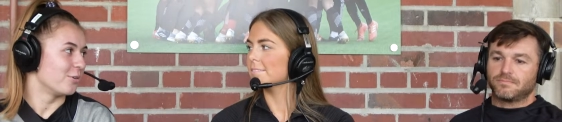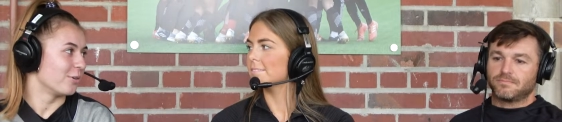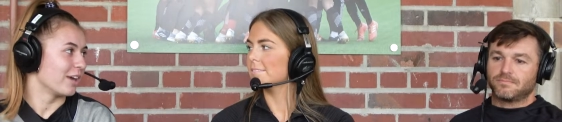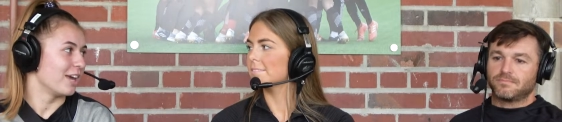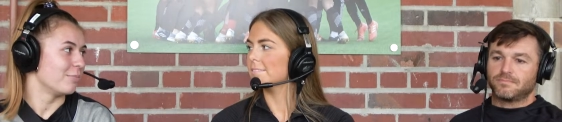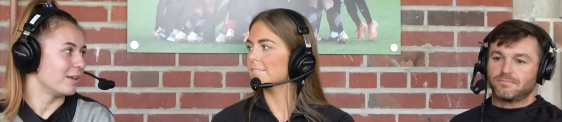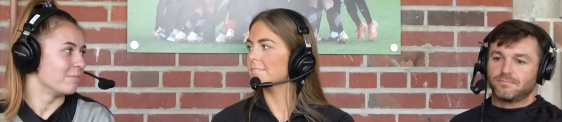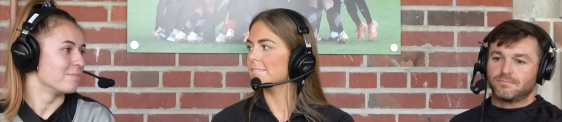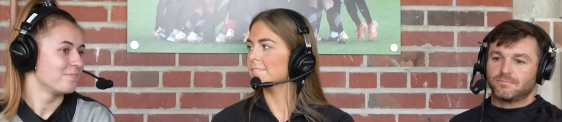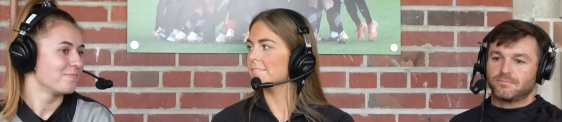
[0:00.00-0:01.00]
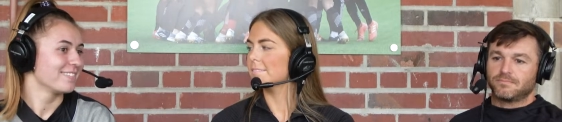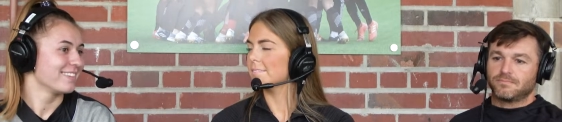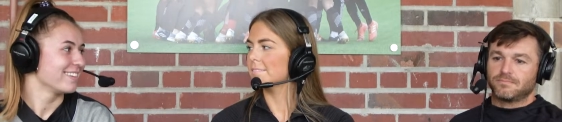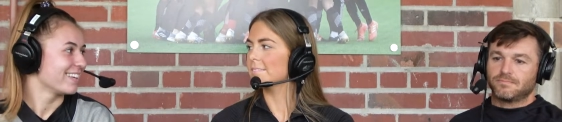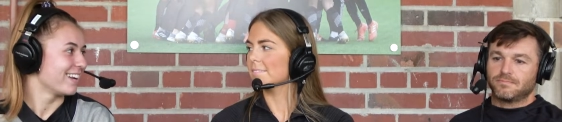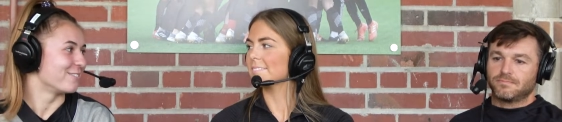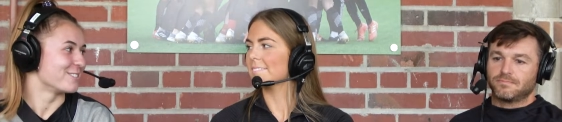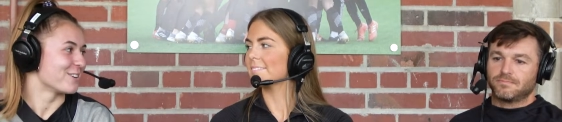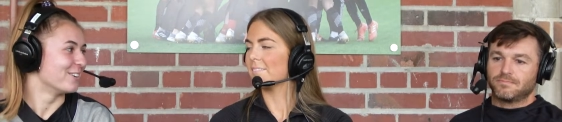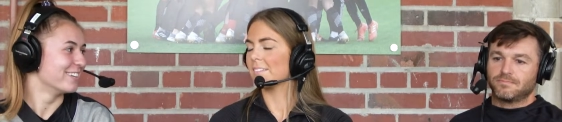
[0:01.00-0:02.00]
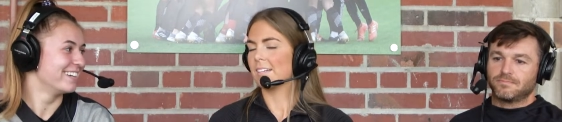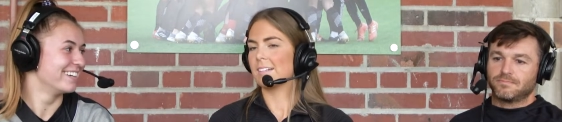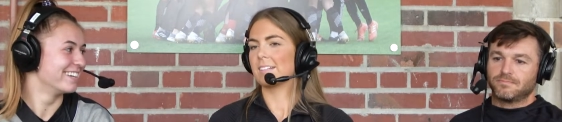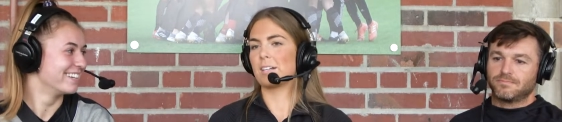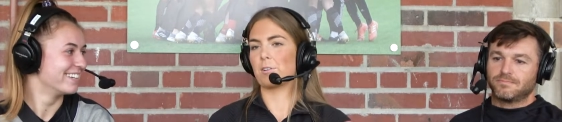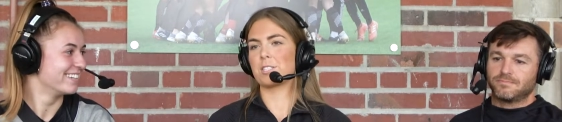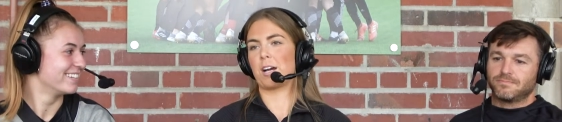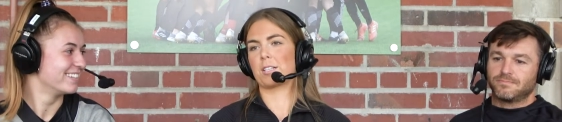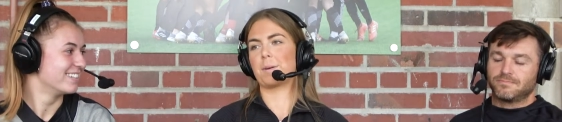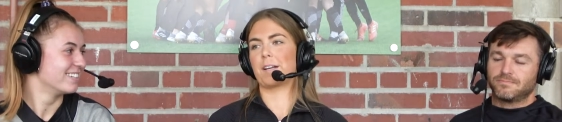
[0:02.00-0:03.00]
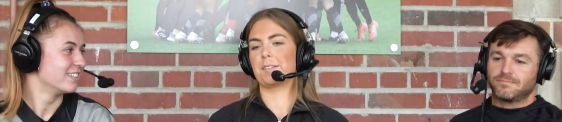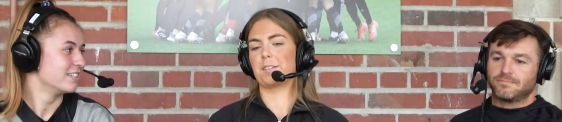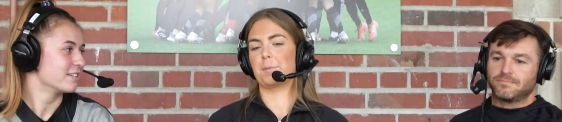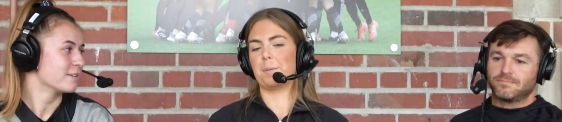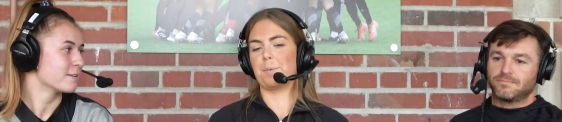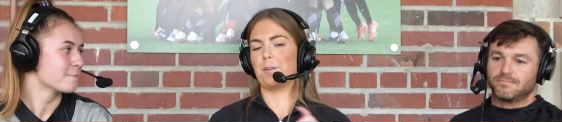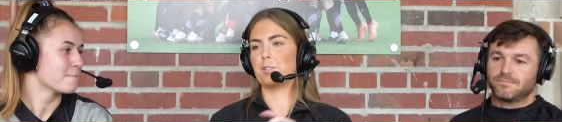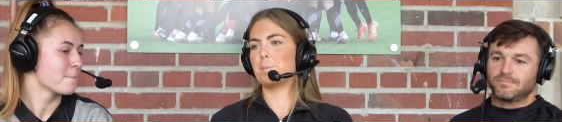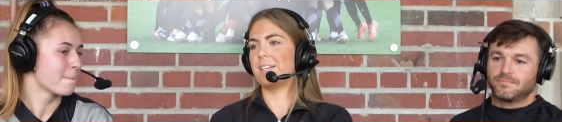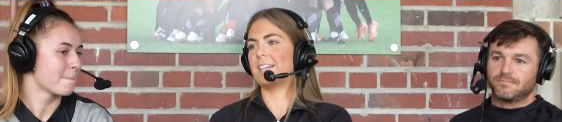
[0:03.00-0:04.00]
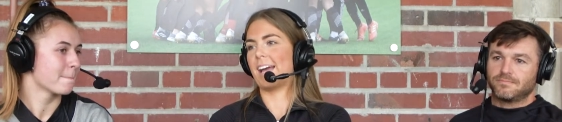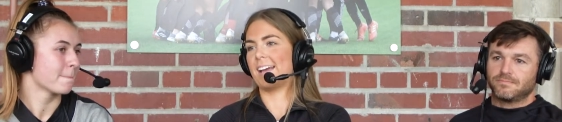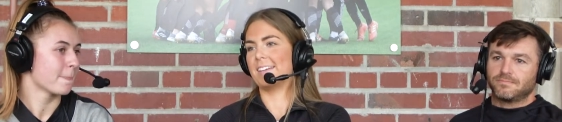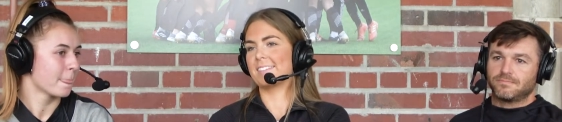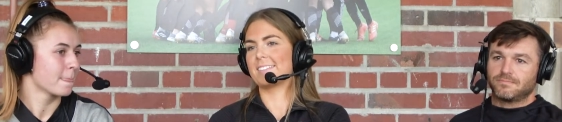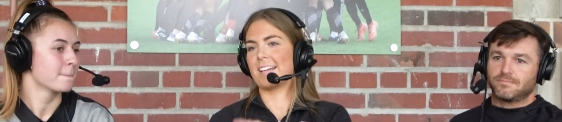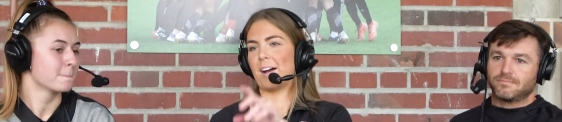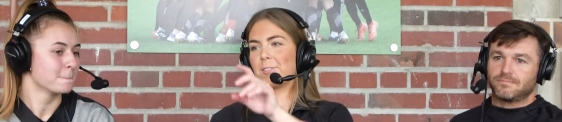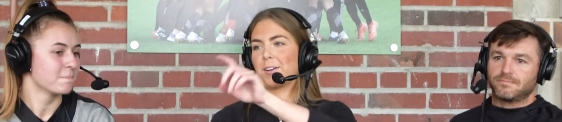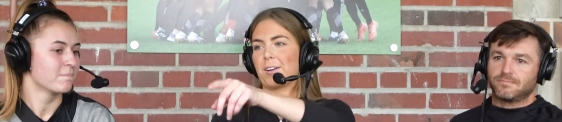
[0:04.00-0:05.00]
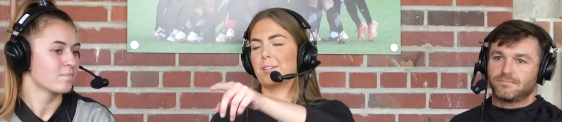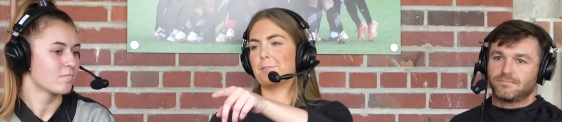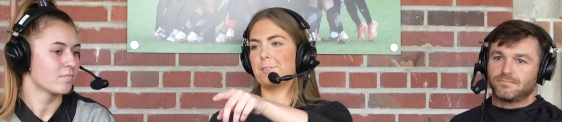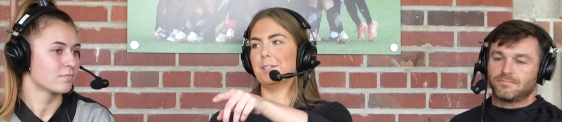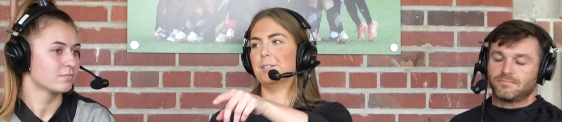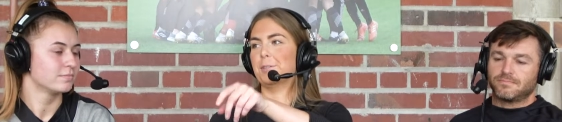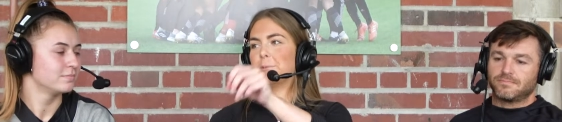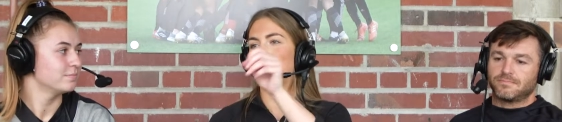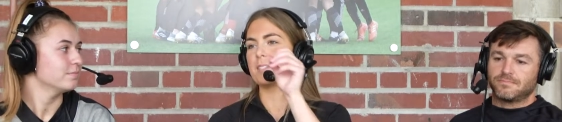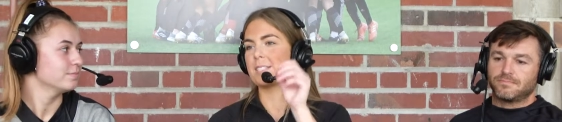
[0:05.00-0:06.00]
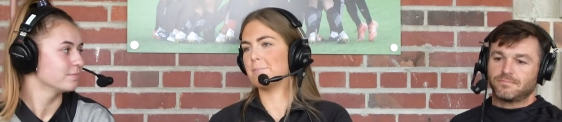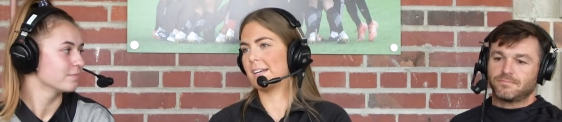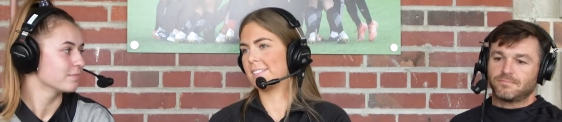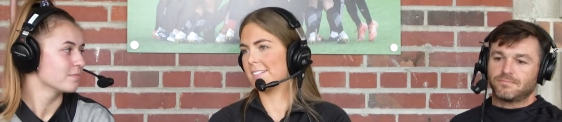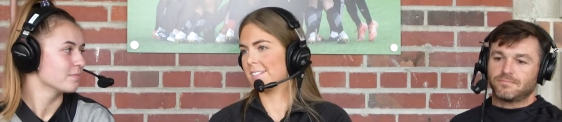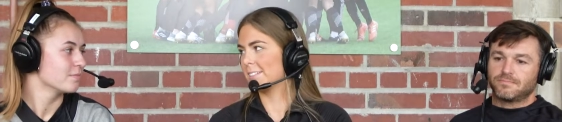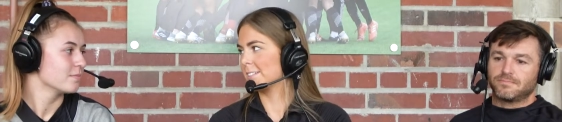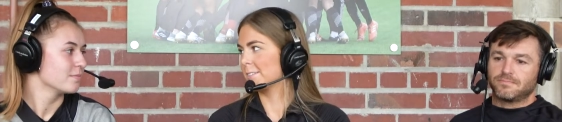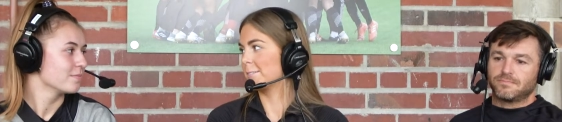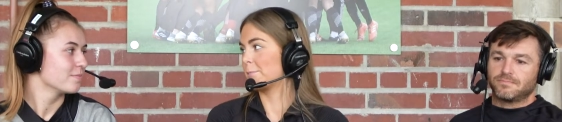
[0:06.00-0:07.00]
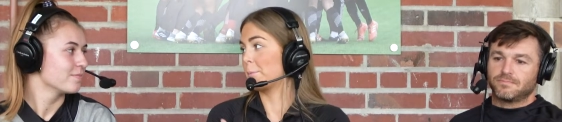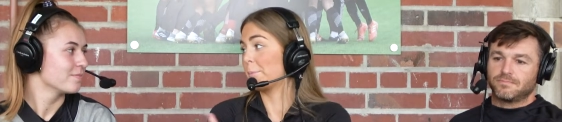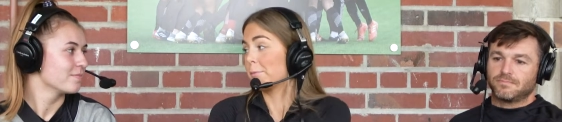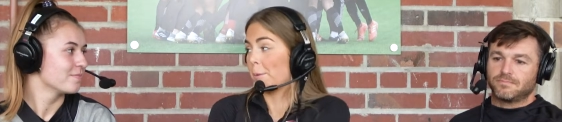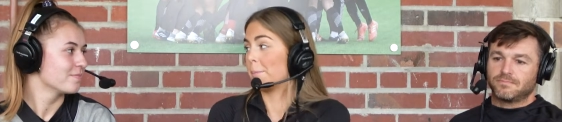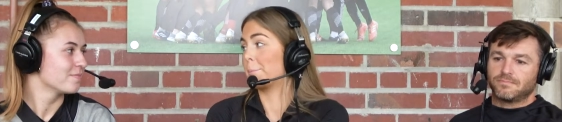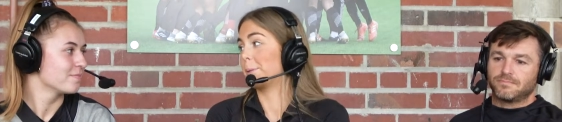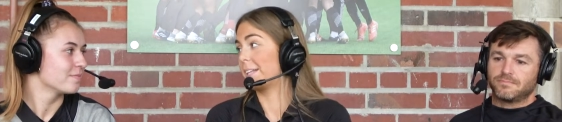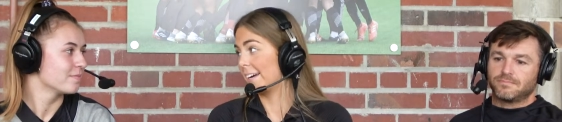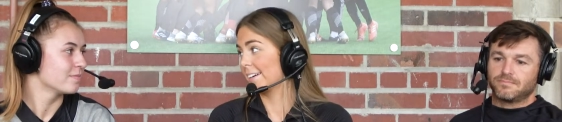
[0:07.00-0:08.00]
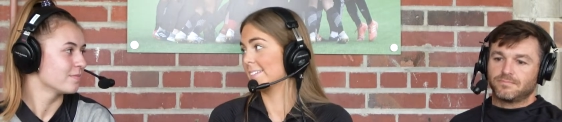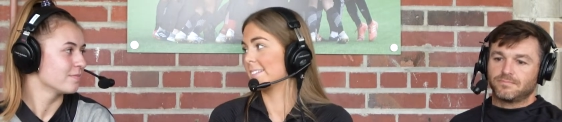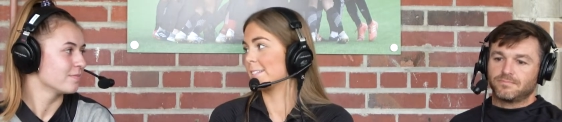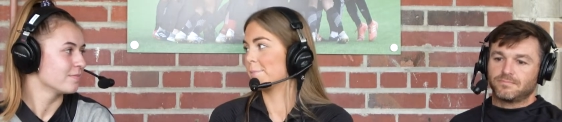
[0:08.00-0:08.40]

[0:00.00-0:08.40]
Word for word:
Speaker 1: the whole game and get a result.
Speaker 2: Coach talked about it a little bit, but those PKs out there on the field, what was the message from the players